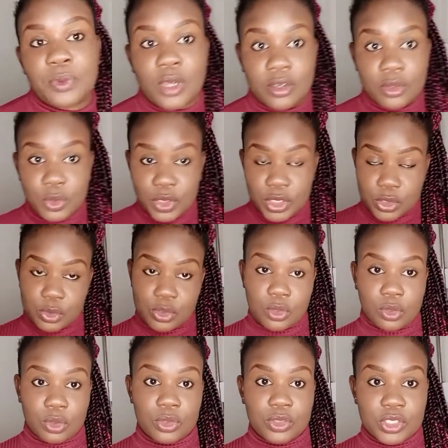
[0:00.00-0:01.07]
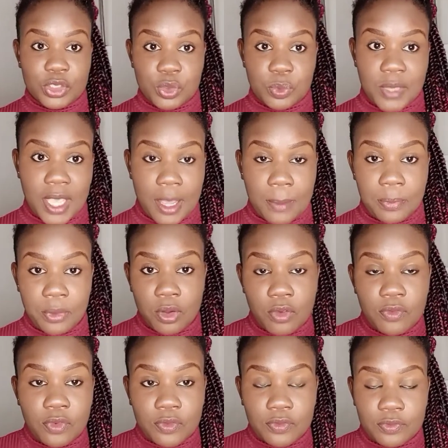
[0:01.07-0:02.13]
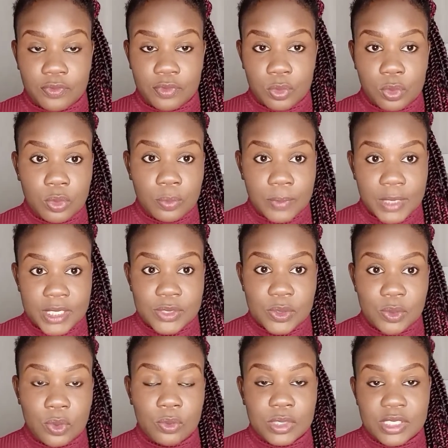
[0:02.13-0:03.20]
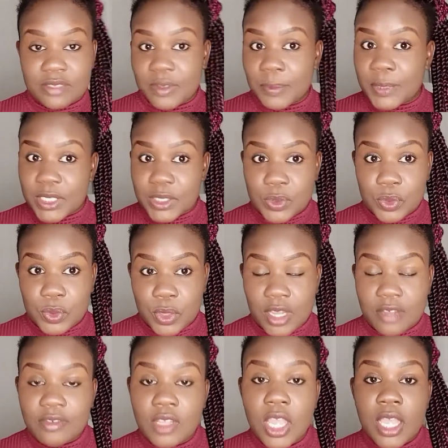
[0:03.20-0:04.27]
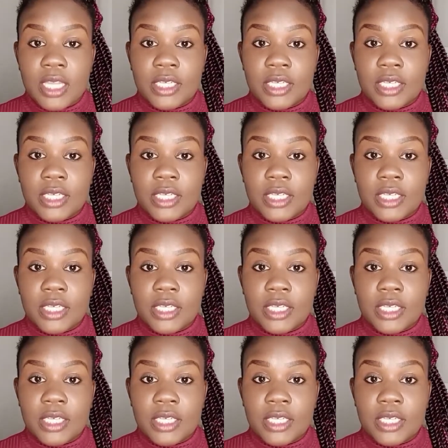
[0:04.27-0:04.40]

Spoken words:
you need to download the Jumia app off of Google Play Store or whatever Play Store you have.